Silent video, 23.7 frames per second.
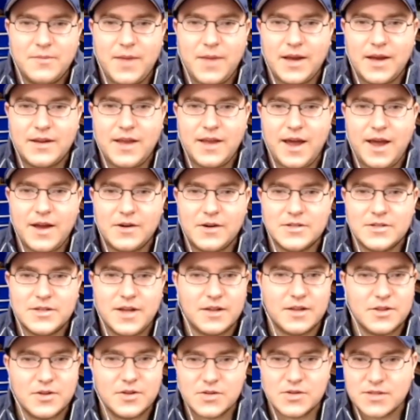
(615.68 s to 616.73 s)
Mad Catter's
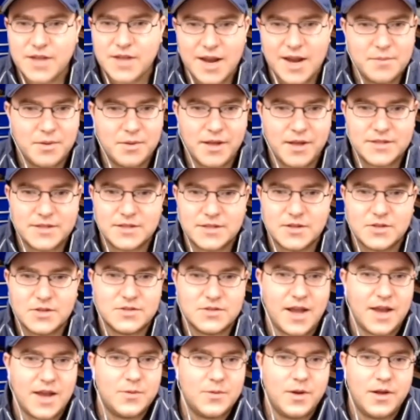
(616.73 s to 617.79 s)
got those side plates and those
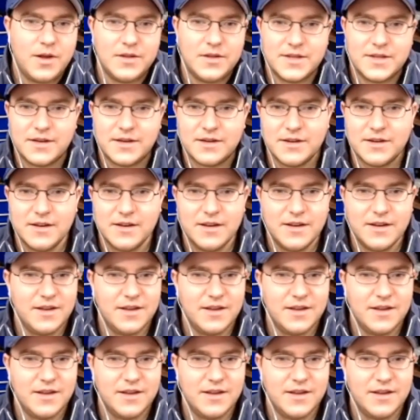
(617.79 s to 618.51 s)
sidewalls, and